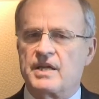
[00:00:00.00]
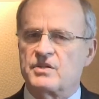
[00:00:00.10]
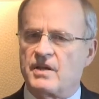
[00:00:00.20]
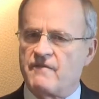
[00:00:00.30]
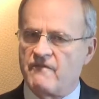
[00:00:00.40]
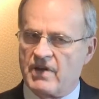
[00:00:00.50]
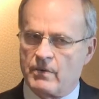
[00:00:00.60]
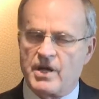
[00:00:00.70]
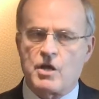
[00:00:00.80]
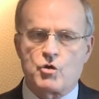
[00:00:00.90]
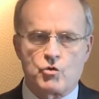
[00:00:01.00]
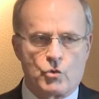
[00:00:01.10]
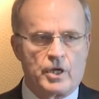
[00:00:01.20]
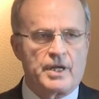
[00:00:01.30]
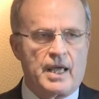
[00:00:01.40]
It's a very
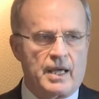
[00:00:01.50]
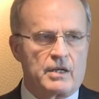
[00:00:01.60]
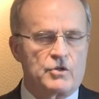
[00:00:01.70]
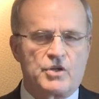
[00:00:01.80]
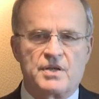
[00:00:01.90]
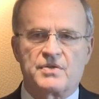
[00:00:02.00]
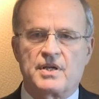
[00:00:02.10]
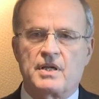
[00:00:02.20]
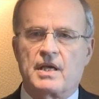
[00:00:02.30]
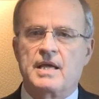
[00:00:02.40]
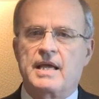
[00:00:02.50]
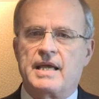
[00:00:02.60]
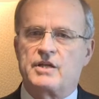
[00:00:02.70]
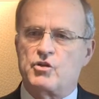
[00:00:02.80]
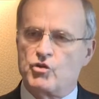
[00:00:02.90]
good analgesic.
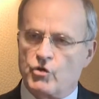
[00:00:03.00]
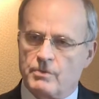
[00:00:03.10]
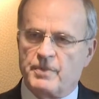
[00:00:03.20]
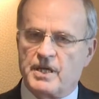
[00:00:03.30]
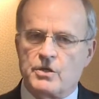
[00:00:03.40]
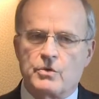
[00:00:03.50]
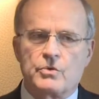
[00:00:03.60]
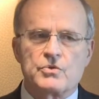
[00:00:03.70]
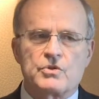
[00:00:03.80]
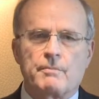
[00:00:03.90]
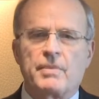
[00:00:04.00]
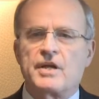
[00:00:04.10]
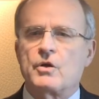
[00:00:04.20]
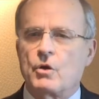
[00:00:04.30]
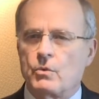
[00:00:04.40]
It should be used,
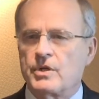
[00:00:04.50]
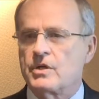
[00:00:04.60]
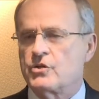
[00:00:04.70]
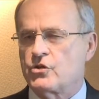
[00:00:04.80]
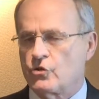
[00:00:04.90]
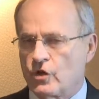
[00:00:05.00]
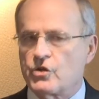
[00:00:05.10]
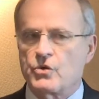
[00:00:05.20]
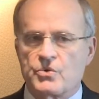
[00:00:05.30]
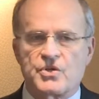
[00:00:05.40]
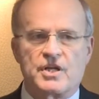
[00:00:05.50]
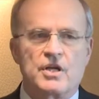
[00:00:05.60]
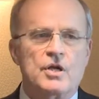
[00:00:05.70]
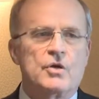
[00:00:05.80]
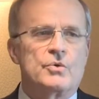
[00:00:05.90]
but no one should use
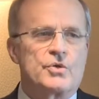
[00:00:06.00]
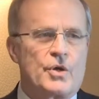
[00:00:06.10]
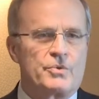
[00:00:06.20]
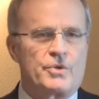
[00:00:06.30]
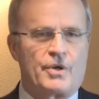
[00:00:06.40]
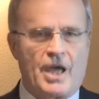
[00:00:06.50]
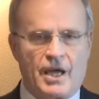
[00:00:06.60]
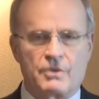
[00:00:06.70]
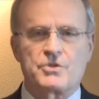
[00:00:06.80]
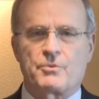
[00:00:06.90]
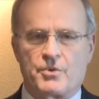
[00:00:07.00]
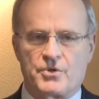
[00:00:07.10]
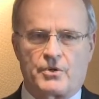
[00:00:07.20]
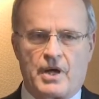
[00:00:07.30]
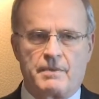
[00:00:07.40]
it who don't know how to
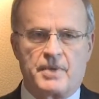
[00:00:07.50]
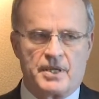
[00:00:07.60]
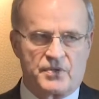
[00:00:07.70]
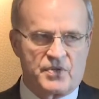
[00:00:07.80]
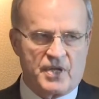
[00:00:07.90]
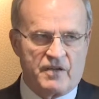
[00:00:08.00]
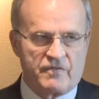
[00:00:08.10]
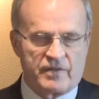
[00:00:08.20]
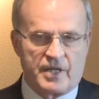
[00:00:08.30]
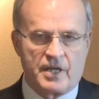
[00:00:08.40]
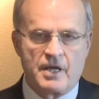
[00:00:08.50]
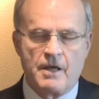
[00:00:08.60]
prescribe it safely.